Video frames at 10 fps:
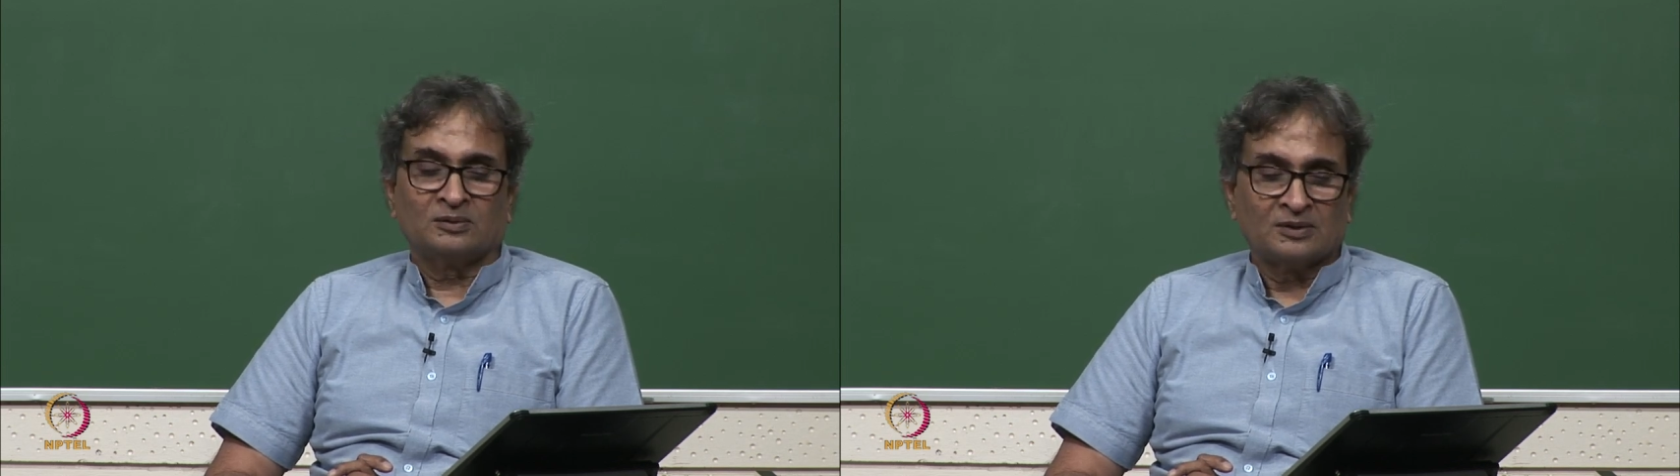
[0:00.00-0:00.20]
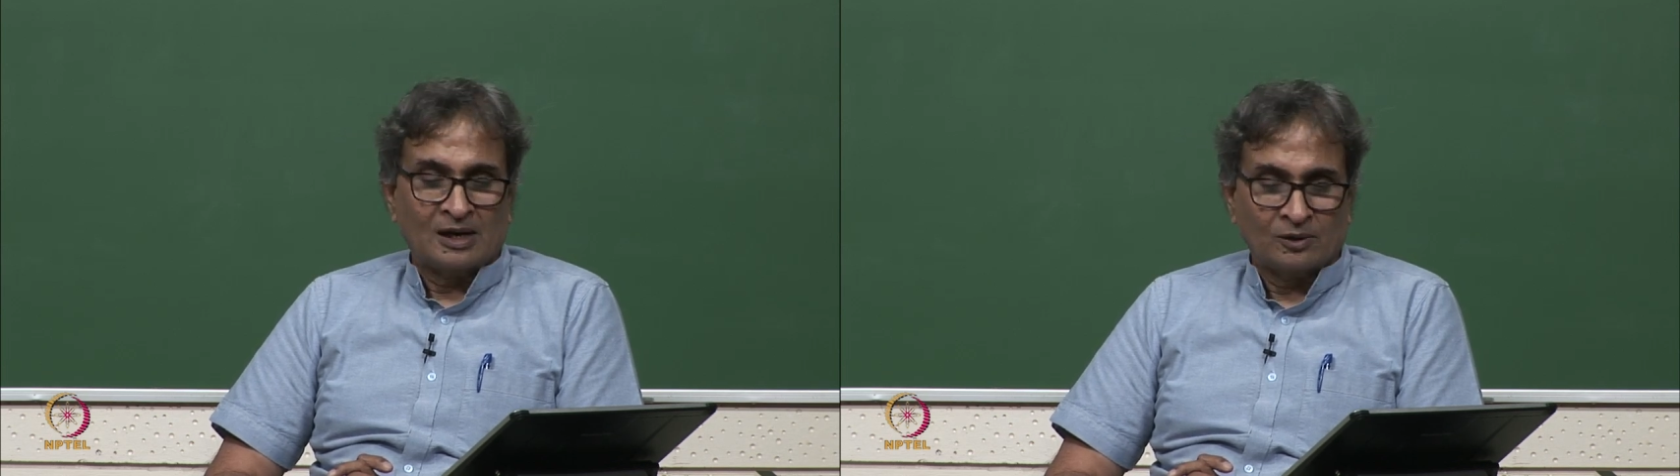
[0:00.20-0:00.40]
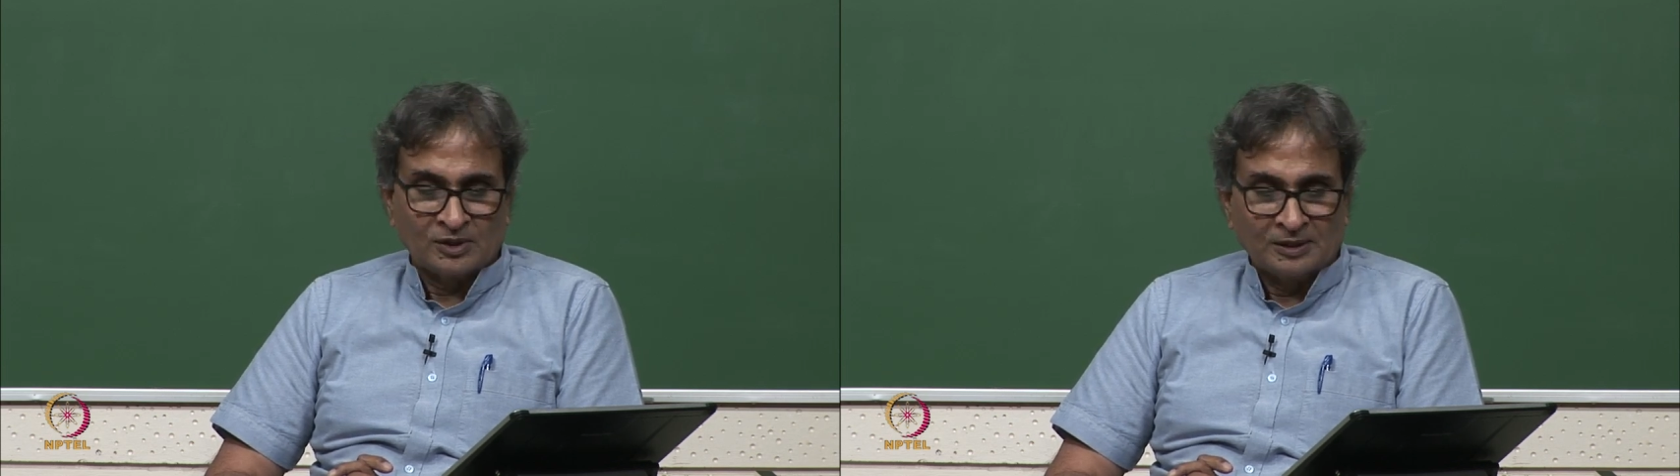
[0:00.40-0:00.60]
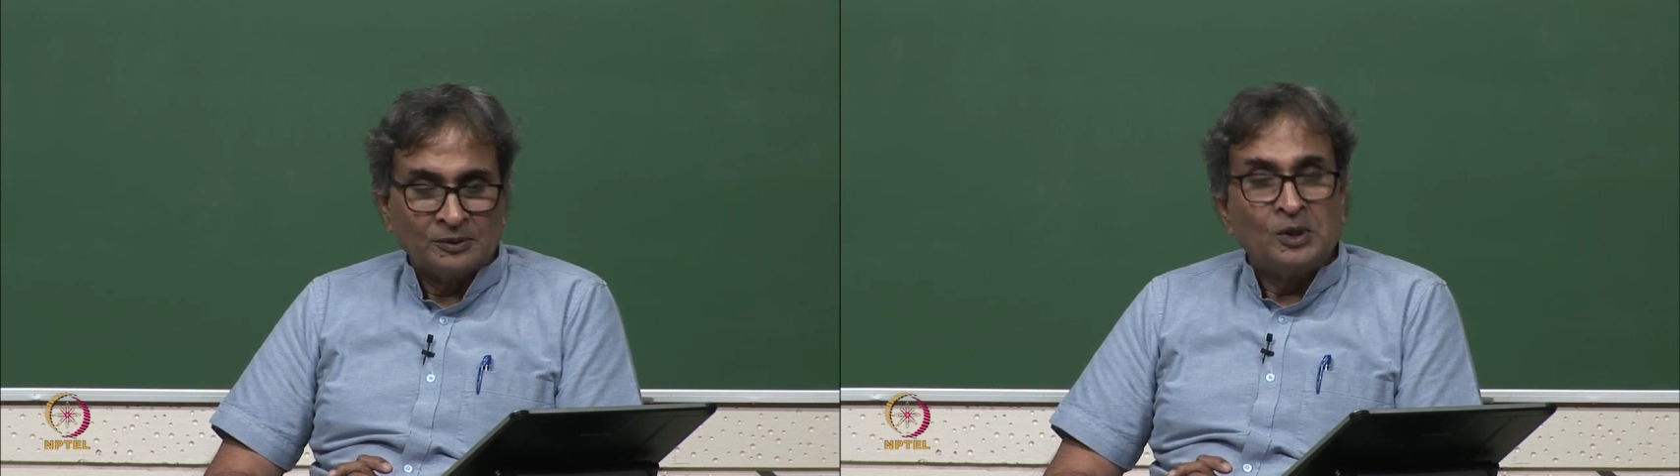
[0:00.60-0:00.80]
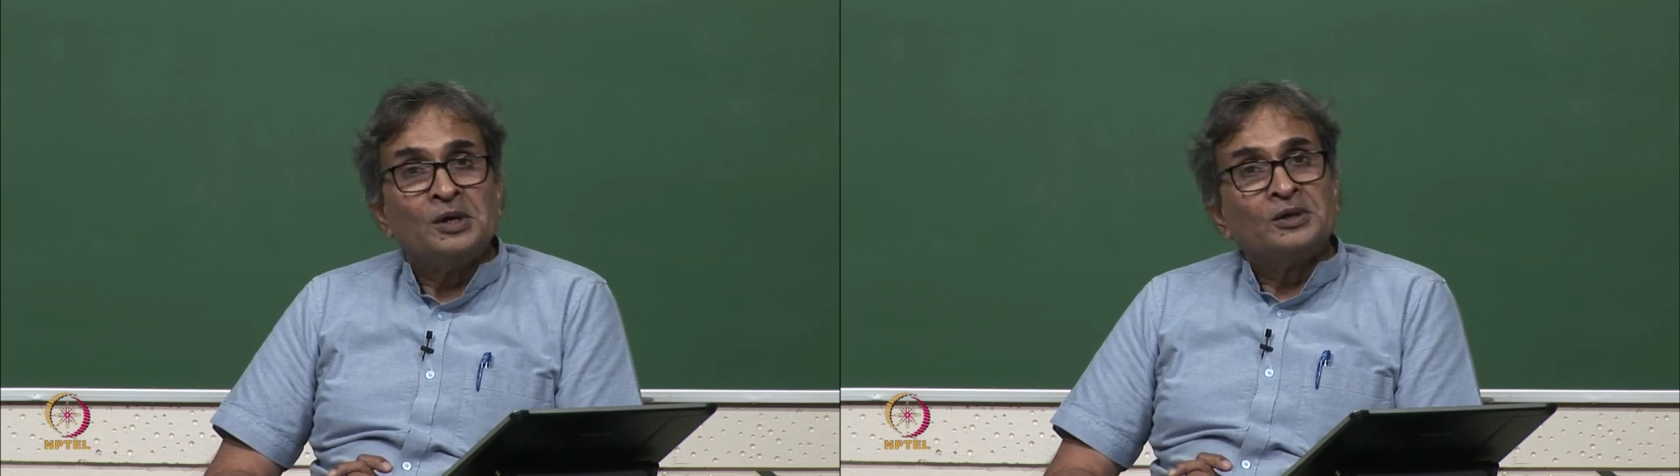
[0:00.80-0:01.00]
siloxane.
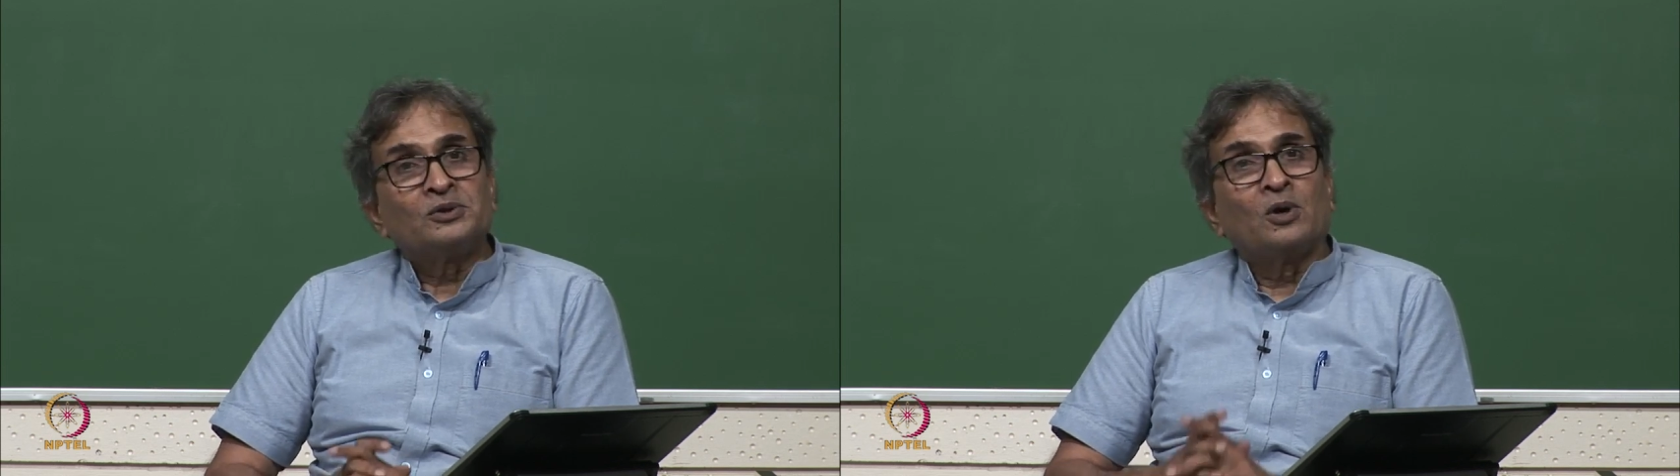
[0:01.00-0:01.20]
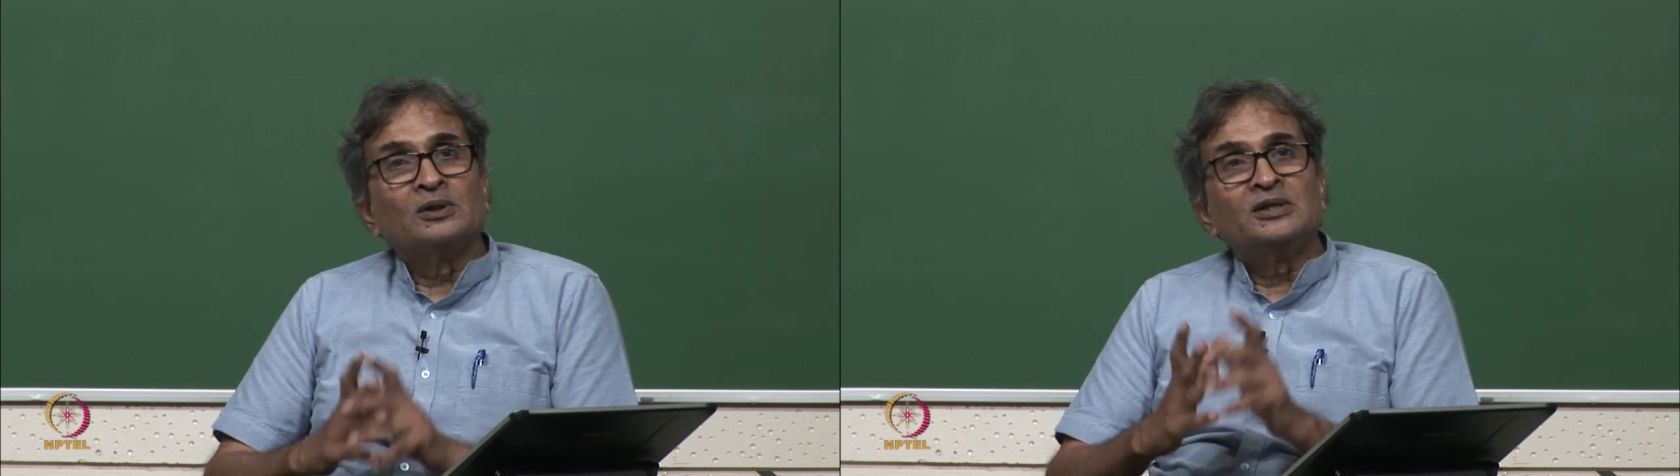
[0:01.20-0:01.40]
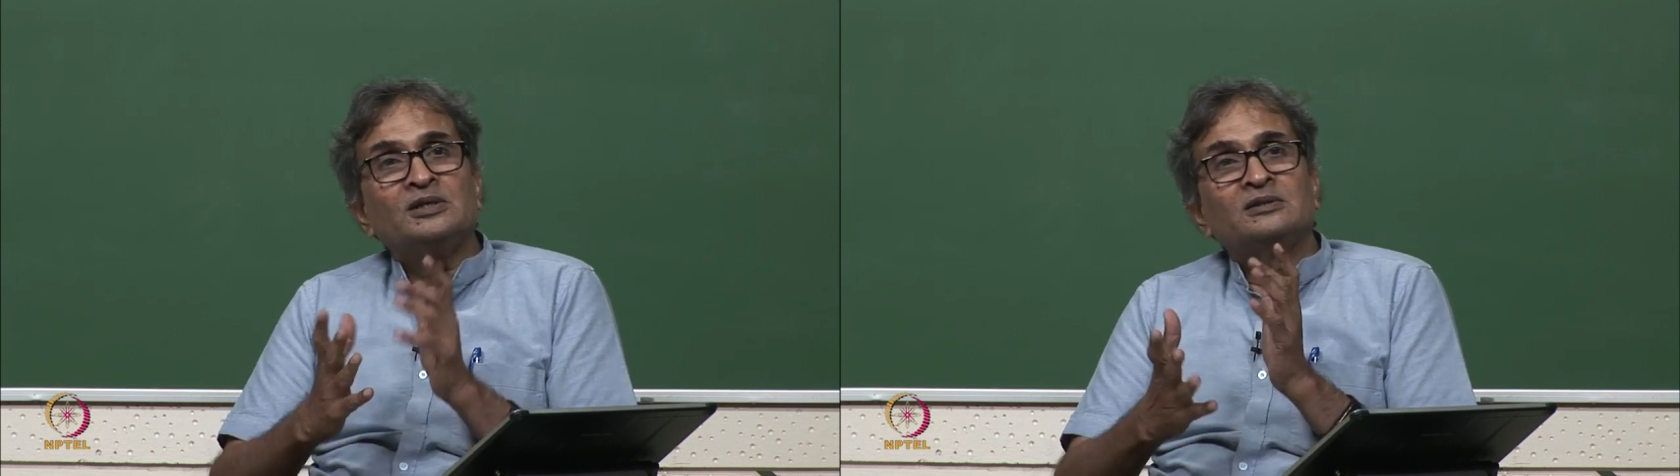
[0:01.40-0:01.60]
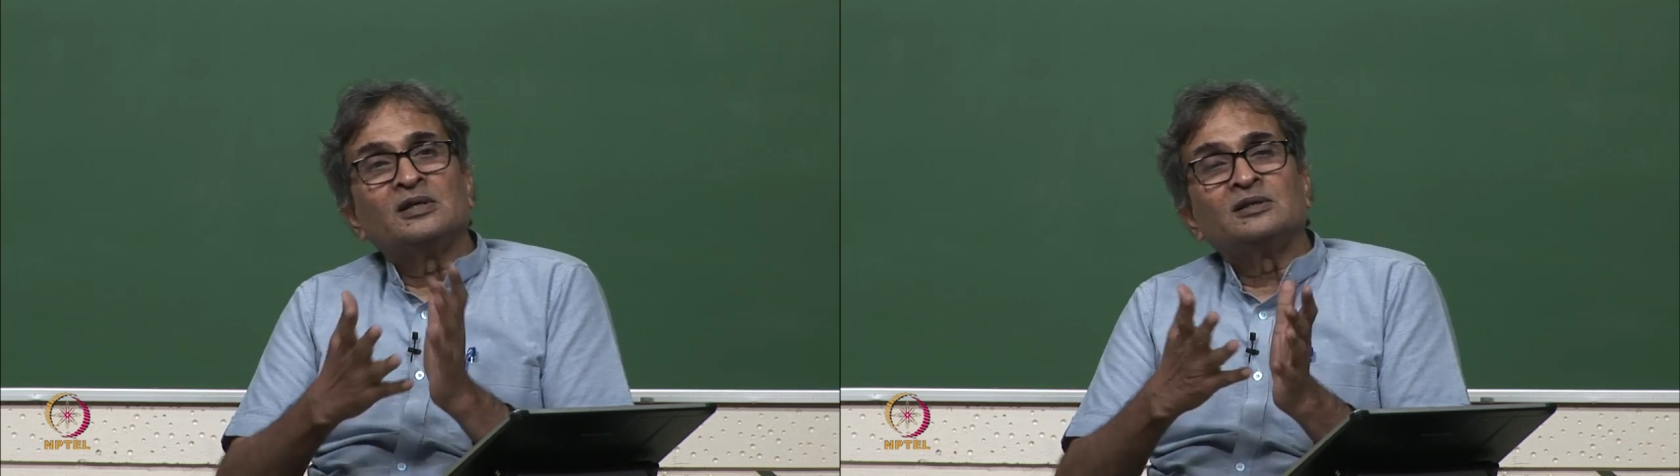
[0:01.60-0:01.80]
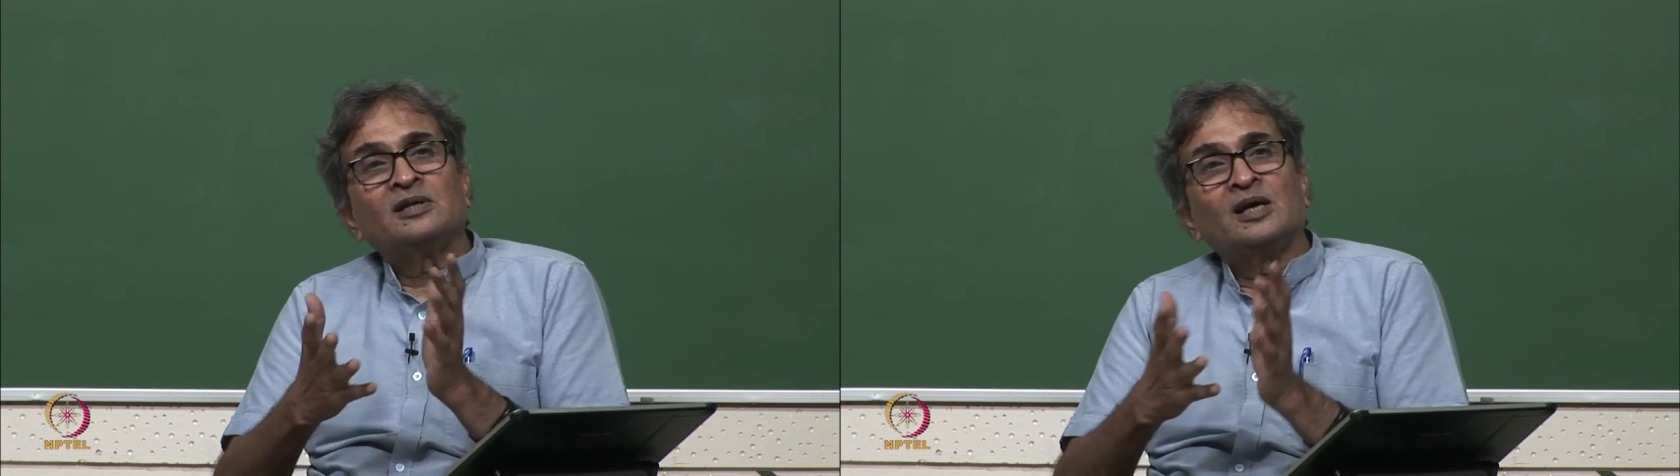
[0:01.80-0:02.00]
So, all these
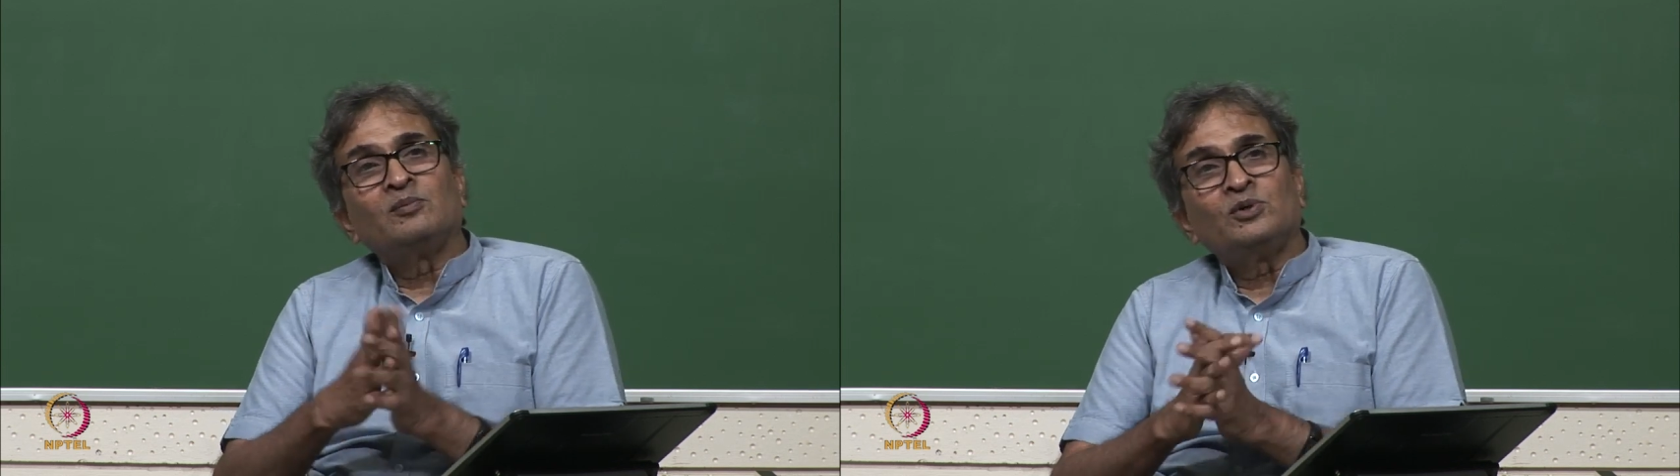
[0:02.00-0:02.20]
things can